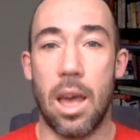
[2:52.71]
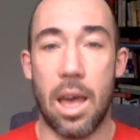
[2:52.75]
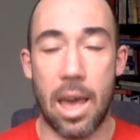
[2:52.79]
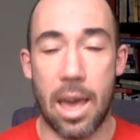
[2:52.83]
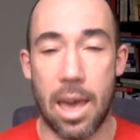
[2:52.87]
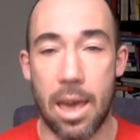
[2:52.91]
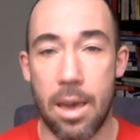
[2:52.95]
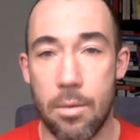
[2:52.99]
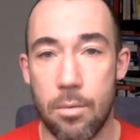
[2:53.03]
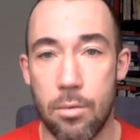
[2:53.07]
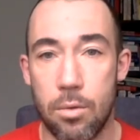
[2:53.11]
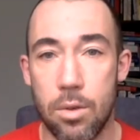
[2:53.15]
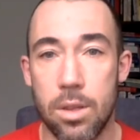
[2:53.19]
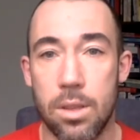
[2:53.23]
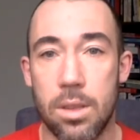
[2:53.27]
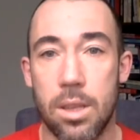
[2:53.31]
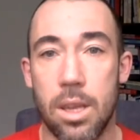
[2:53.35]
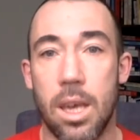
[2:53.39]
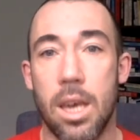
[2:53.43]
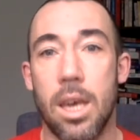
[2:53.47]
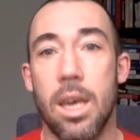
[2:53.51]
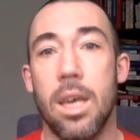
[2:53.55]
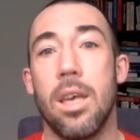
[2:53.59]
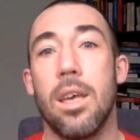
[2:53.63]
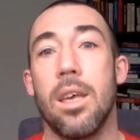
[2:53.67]
every
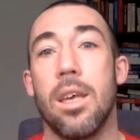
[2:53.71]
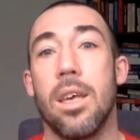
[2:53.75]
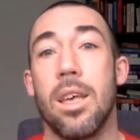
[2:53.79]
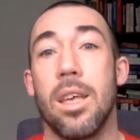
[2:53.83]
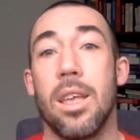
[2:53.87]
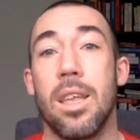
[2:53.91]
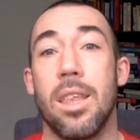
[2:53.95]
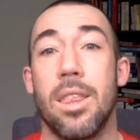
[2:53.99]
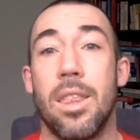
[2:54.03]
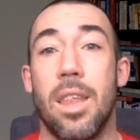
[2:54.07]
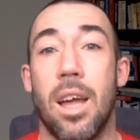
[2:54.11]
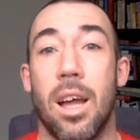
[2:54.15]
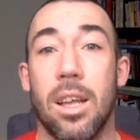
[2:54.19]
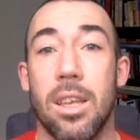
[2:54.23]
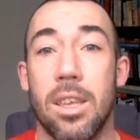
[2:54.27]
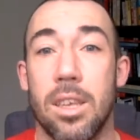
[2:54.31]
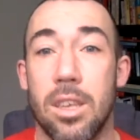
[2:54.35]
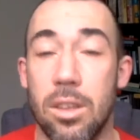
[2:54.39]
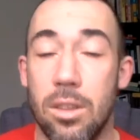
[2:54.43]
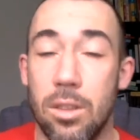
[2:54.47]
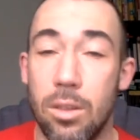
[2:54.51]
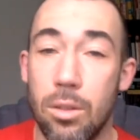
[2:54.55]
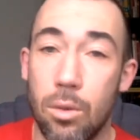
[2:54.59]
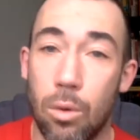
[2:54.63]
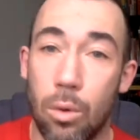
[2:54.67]
day that you
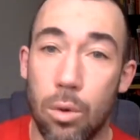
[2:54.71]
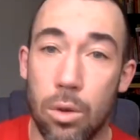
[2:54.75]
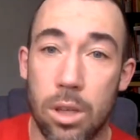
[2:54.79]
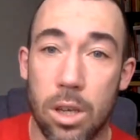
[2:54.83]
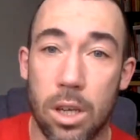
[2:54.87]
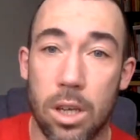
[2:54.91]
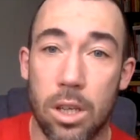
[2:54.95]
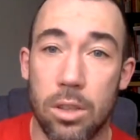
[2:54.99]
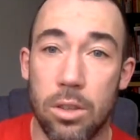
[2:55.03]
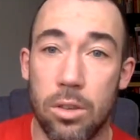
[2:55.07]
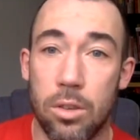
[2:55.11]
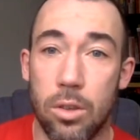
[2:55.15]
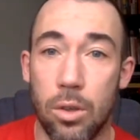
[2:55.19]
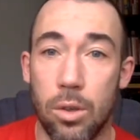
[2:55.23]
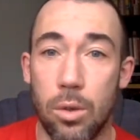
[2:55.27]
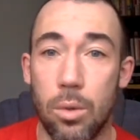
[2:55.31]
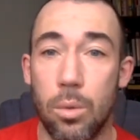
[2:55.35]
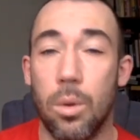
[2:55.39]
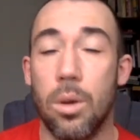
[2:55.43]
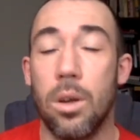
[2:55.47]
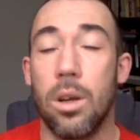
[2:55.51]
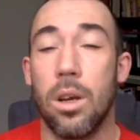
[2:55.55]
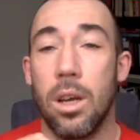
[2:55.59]
know you can do,